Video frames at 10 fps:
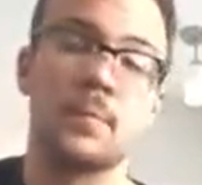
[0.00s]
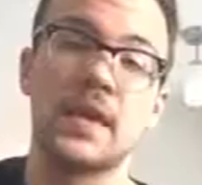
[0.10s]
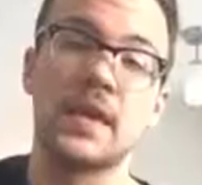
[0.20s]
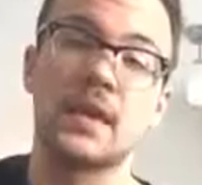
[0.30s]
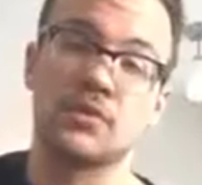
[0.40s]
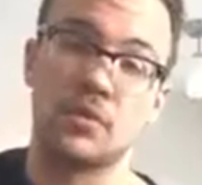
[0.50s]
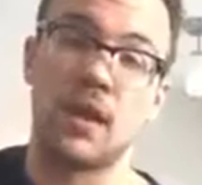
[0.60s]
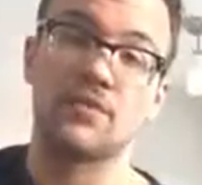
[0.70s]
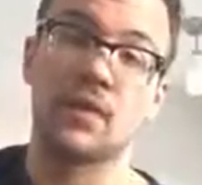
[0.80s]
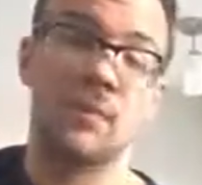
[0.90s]
B, so
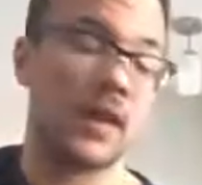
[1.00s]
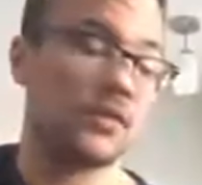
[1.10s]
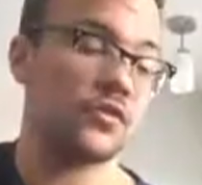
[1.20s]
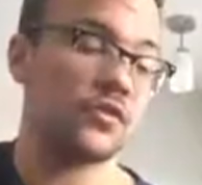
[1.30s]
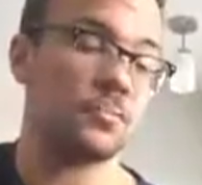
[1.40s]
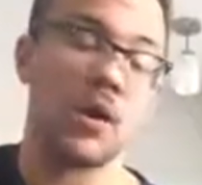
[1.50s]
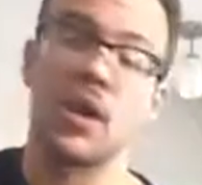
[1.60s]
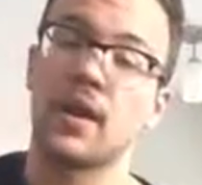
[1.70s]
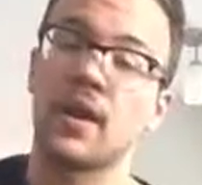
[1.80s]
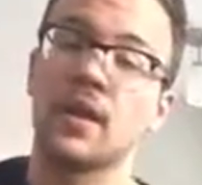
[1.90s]
F sharp minor is just
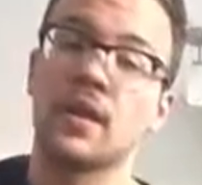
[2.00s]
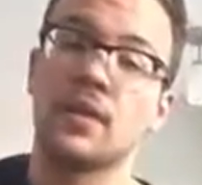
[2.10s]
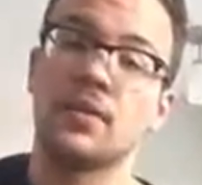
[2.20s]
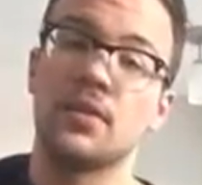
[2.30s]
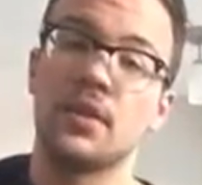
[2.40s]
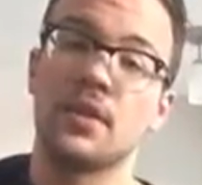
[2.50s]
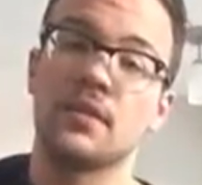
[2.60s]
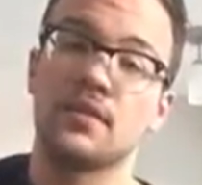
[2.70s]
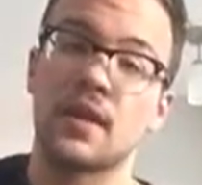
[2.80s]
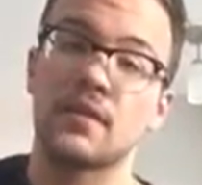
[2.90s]
barring the
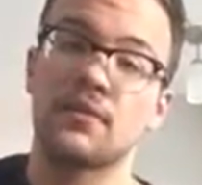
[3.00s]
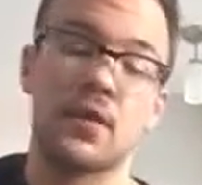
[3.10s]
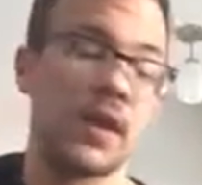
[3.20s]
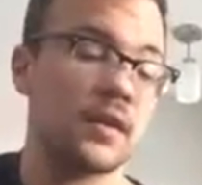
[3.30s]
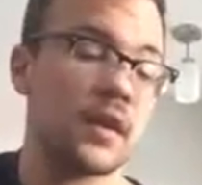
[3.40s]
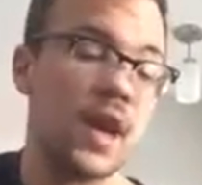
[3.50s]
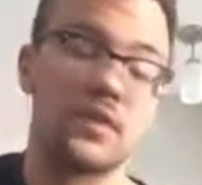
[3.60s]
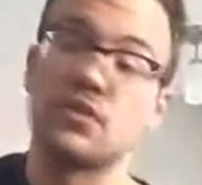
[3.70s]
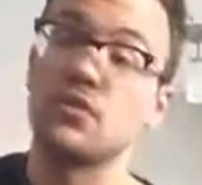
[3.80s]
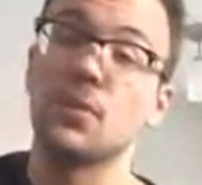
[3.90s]
2nd fret,
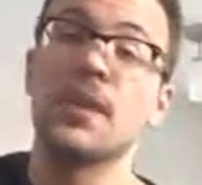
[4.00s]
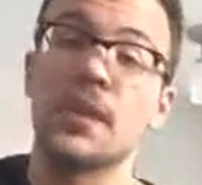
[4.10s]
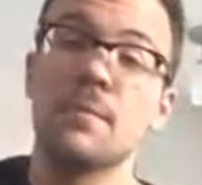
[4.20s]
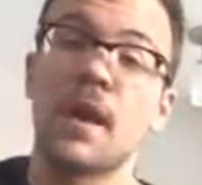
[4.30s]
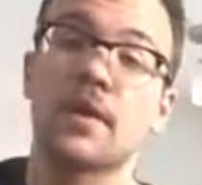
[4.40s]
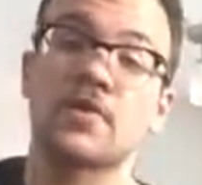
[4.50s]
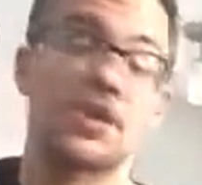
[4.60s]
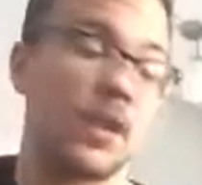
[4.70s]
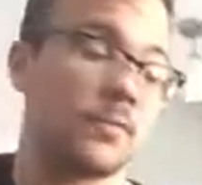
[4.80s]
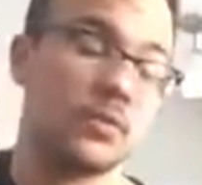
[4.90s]
and then you're doing an E minor
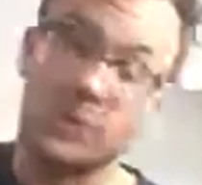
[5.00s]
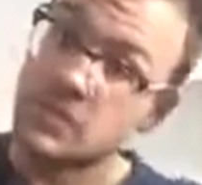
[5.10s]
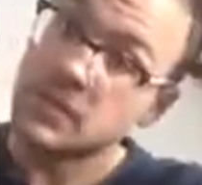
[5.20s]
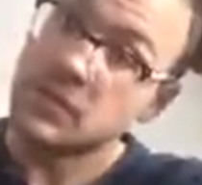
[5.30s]
shape, so which